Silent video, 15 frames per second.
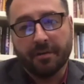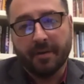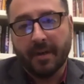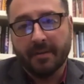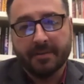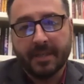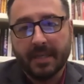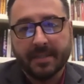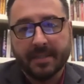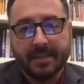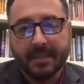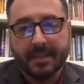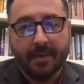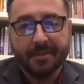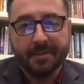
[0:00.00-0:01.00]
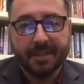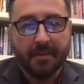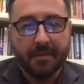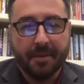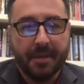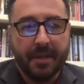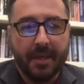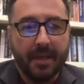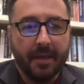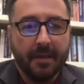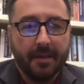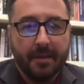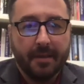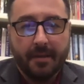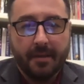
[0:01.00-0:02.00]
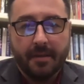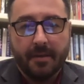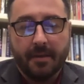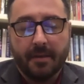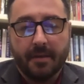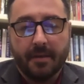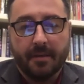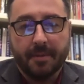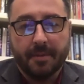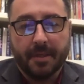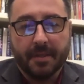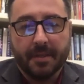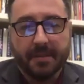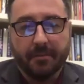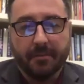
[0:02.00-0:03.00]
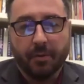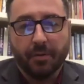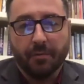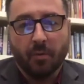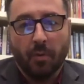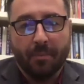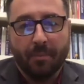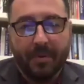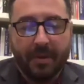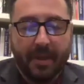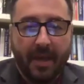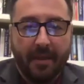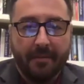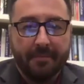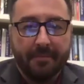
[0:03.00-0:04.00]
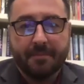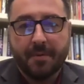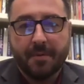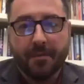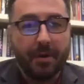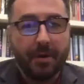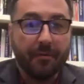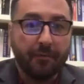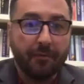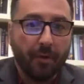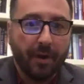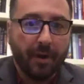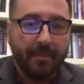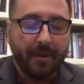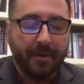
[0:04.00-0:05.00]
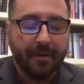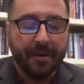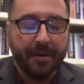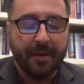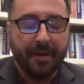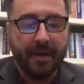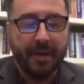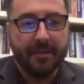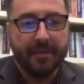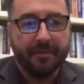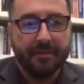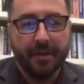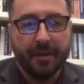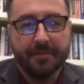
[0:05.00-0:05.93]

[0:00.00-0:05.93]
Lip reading: testing time is going to be key, because it won't be that 3 or 4 day period you had in the fall.